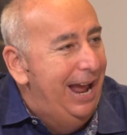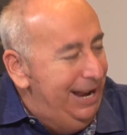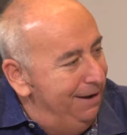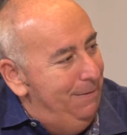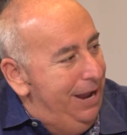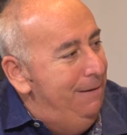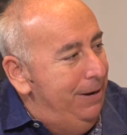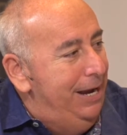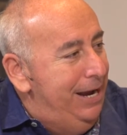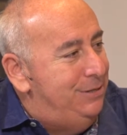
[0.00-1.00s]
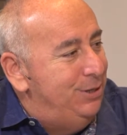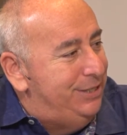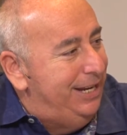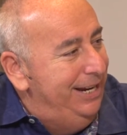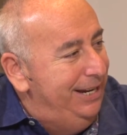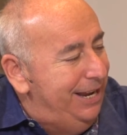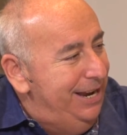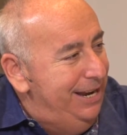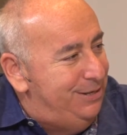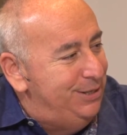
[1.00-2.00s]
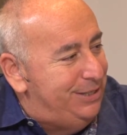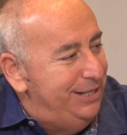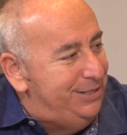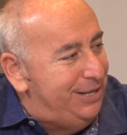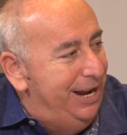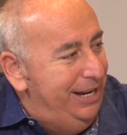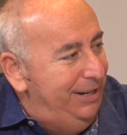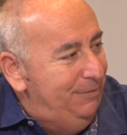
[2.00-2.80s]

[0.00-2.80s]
And it'd be an interesting study.